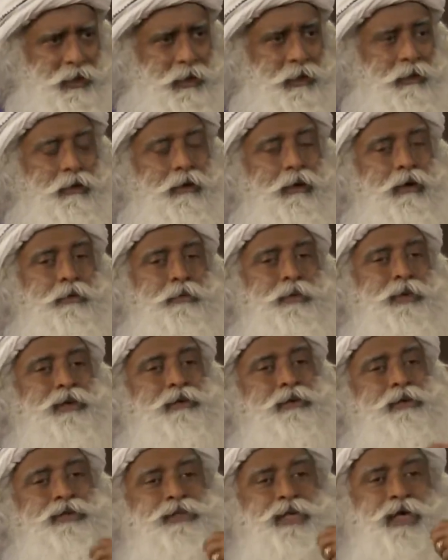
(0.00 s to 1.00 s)
or
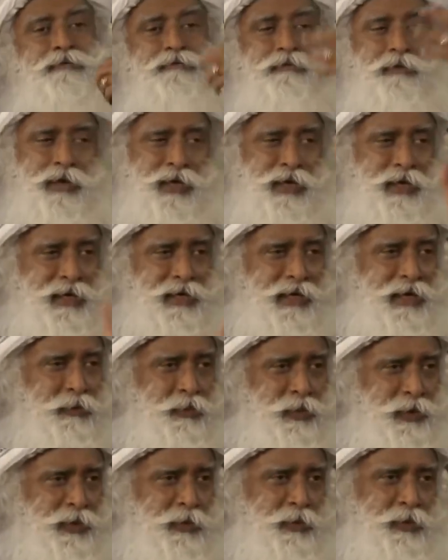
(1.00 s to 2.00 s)
because they have fallen in love
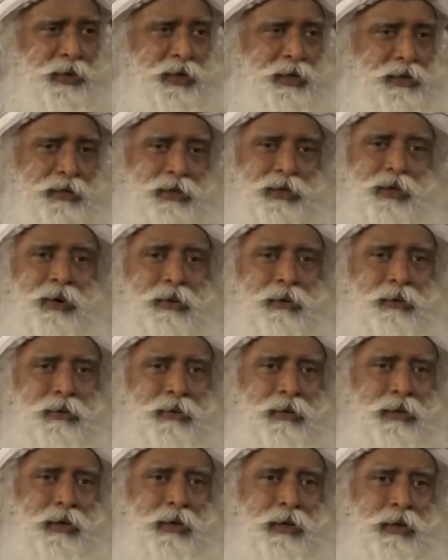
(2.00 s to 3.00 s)
with the world, no.
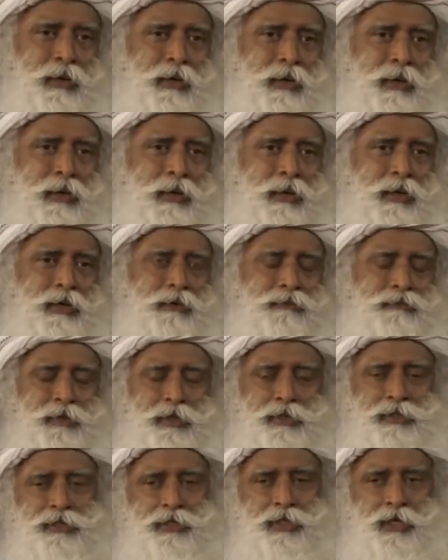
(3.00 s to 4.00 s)
If they
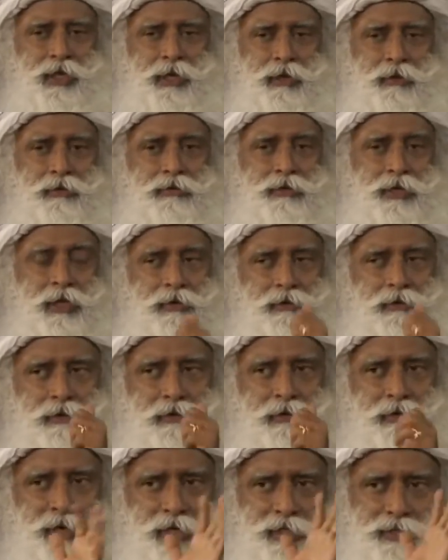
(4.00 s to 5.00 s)
stay alone, they'll go
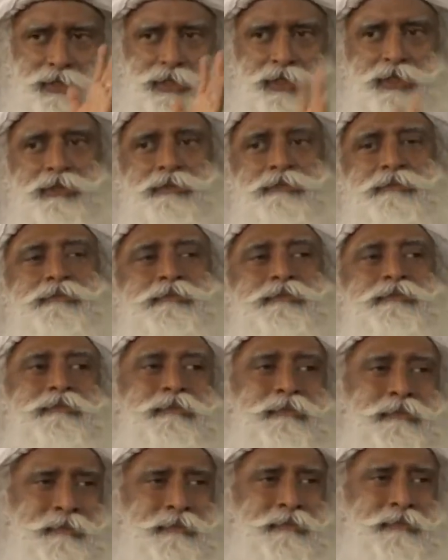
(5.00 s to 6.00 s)
crazy.
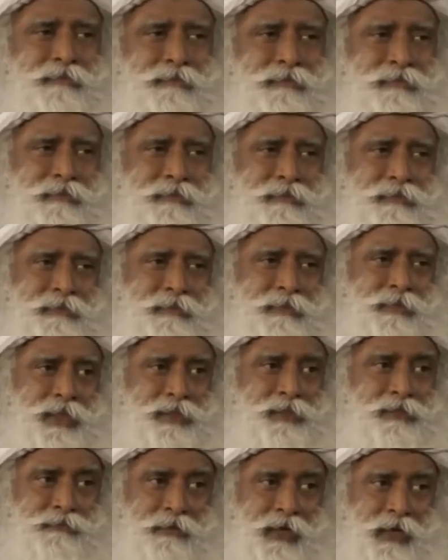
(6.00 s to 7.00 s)

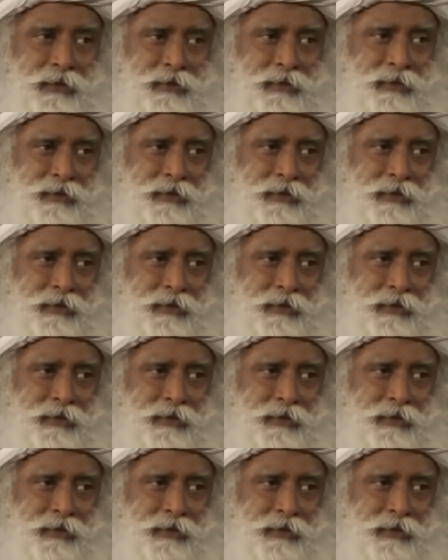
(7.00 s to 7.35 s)
That's a fact.